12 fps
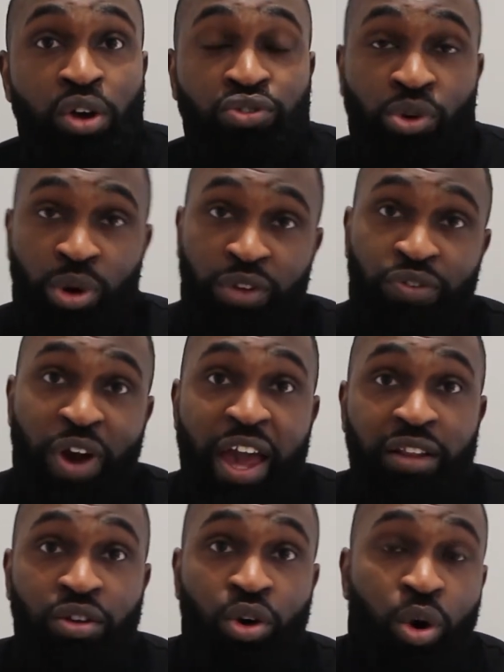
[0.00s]
So if your
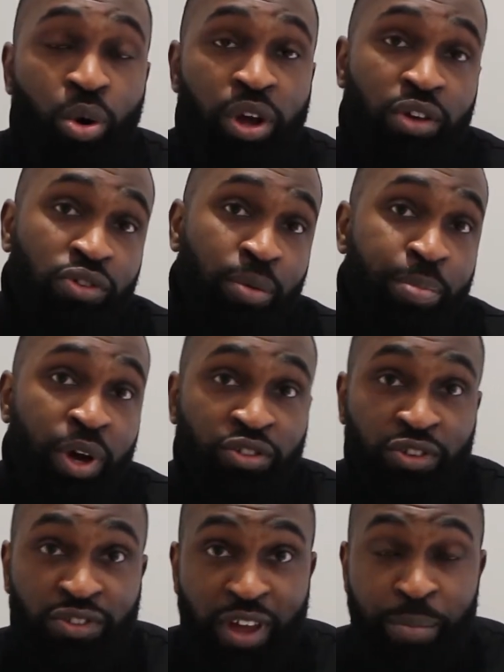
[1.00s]
end goal is to
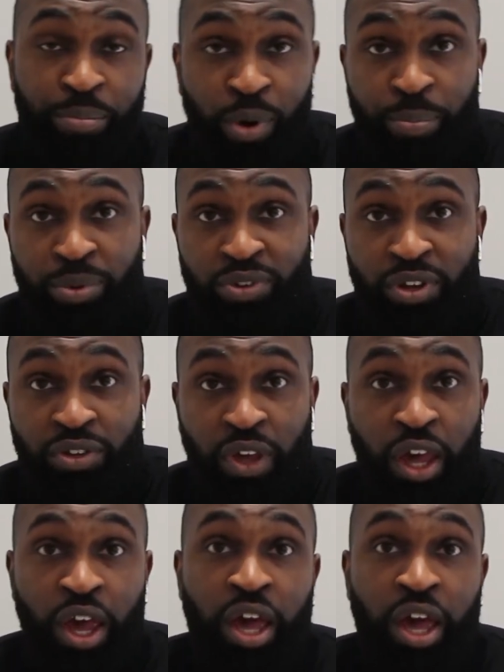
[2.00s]
purchase 10 properties,